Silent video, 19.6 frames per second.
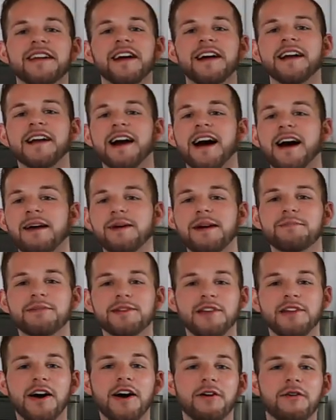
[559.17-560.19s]
Comment
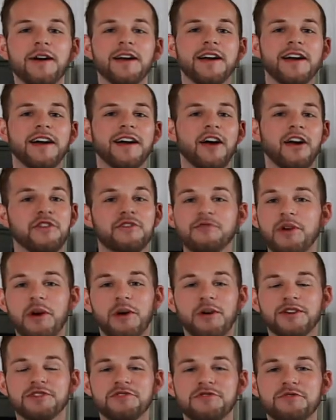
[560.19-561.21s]
below. Are you
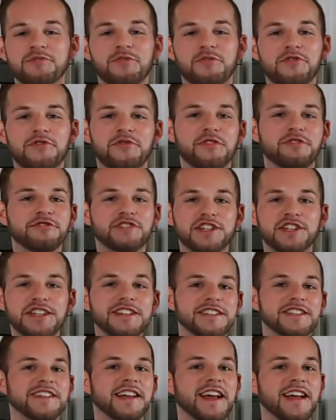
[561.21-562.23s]
going to improve your
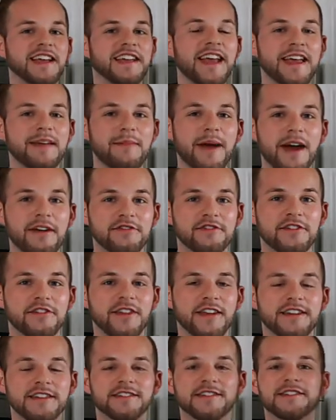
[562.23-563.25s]
cheesy egg game after
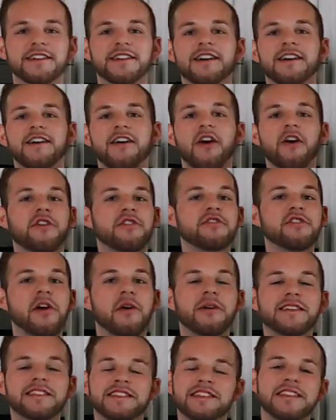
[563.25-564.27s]
this? Are you
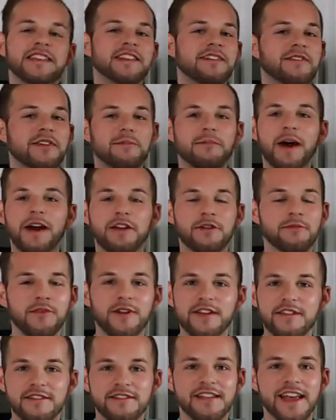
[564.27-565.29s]
going to give a better
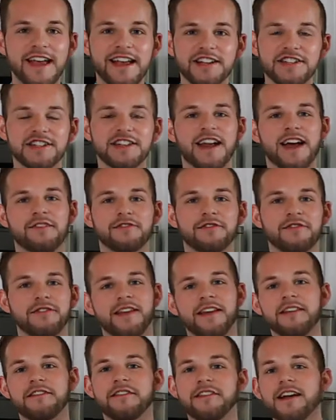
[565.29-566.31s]
presentation after
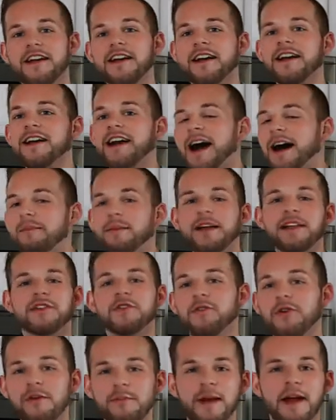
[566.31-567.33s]
this? Comment
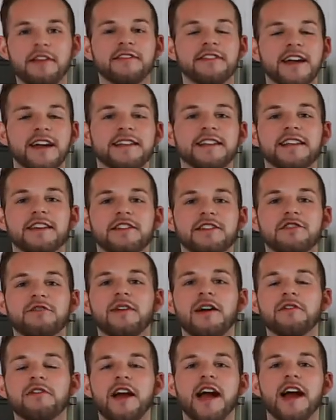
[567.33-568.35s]
your best idea you've
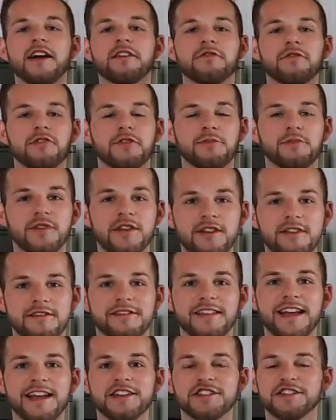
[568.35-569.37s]
ever had for a
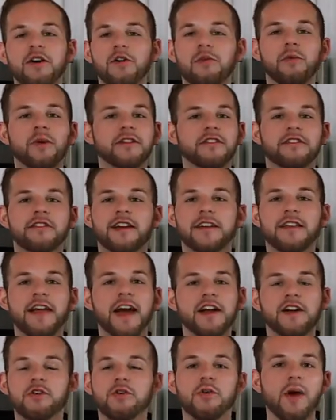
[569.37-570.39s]
presentation. What's
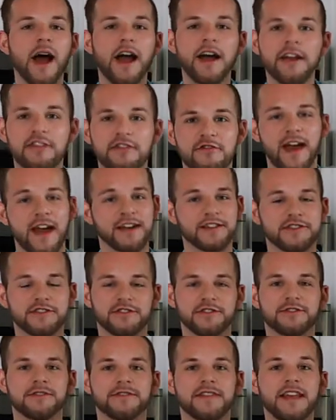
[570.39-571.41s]
that cool X
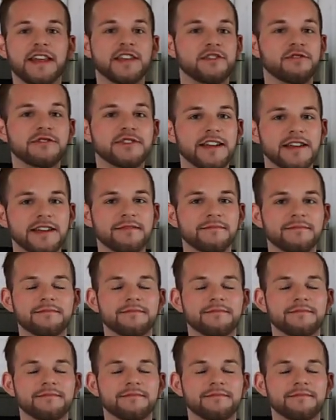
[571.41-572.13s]
factor that you did?